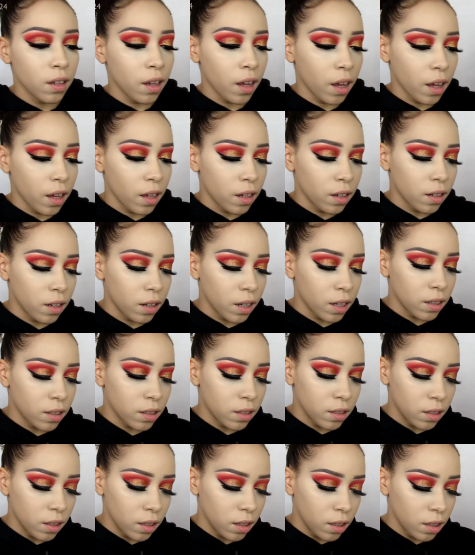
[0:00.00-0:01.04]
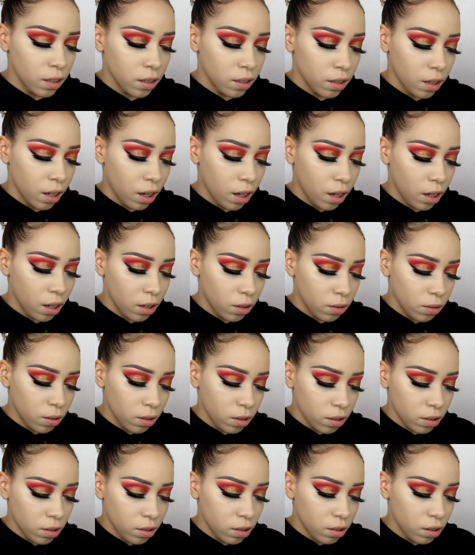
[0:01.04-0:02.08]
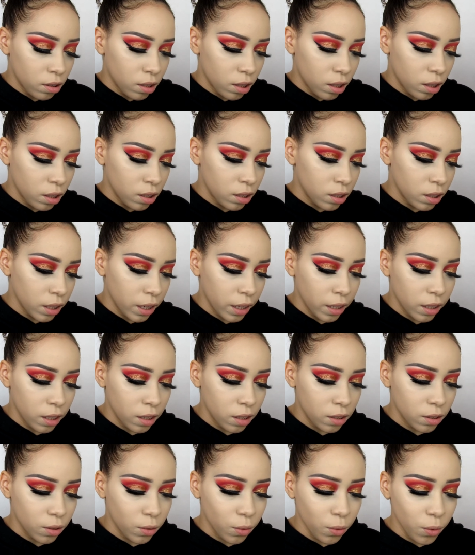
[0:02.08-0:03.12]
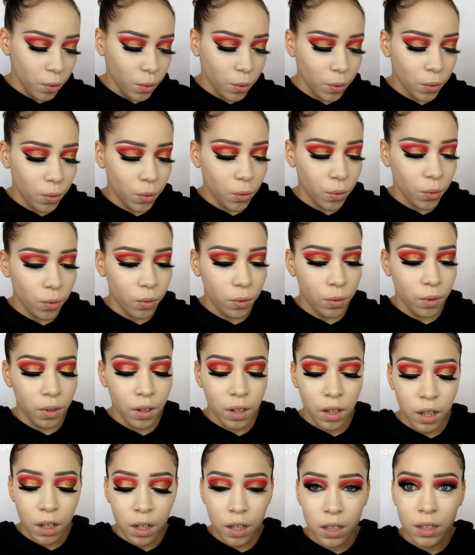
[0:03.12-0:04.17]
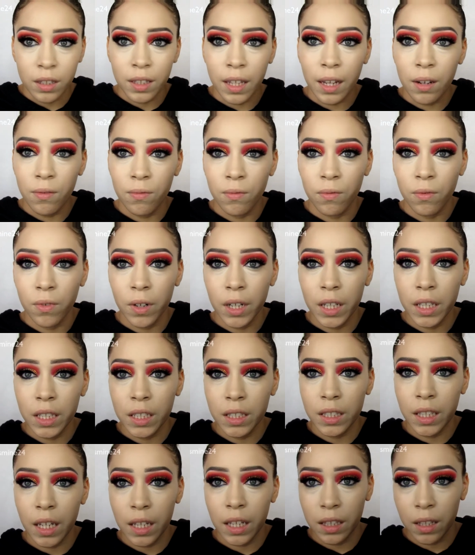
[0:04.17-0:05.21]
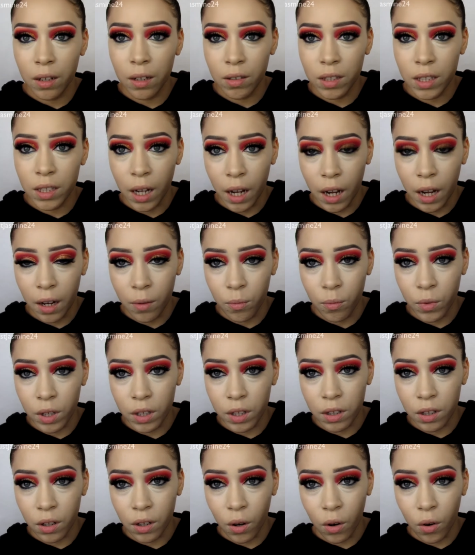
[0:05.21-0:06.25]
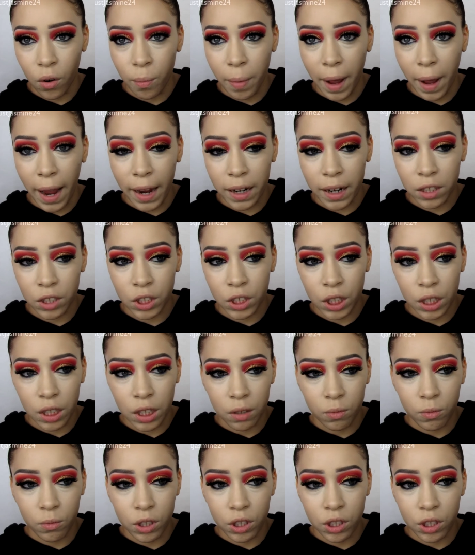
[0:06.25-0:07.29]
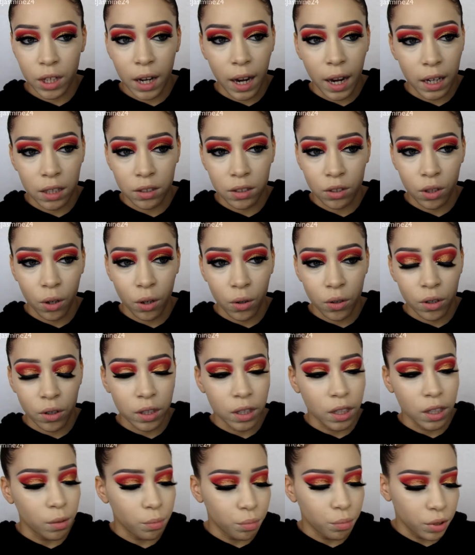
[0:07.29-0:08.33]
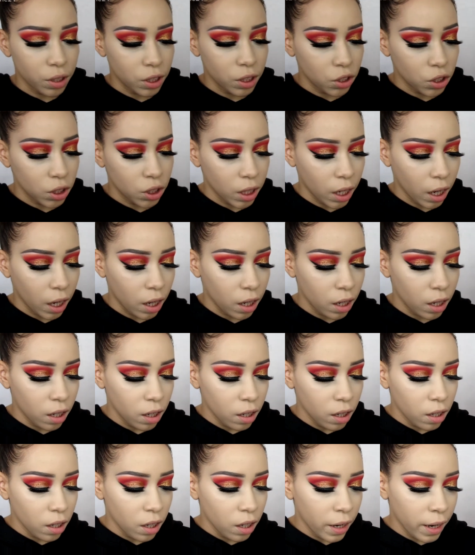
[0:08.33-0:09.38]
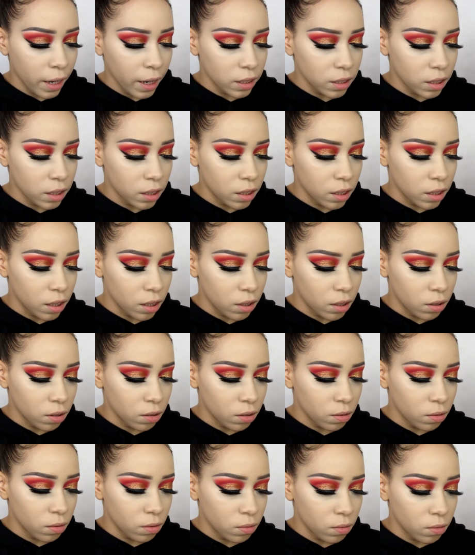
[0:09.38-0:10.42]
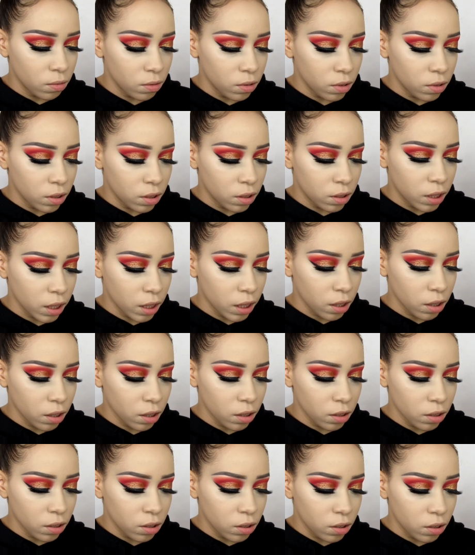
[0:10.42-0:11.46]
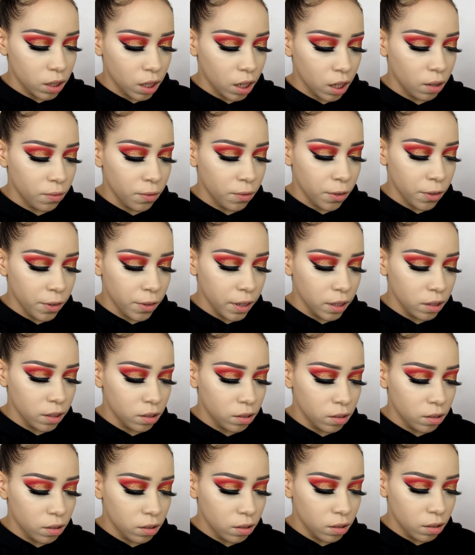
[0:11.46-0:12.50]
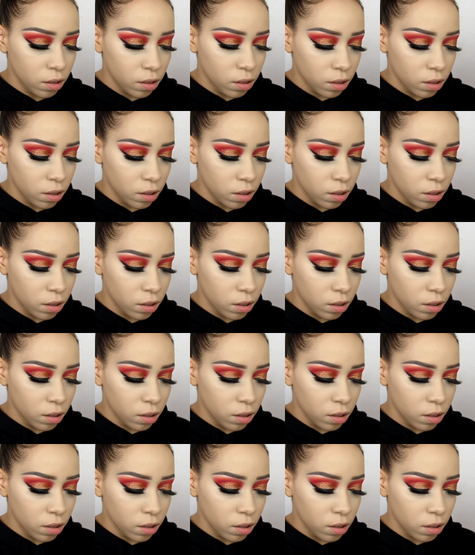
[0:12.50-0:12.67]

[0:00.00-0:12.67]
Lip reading: And let's see how the inside is. Ooh, they really take their time with the whole packaging, which I totally appreciate. Has these little sticker to cover it.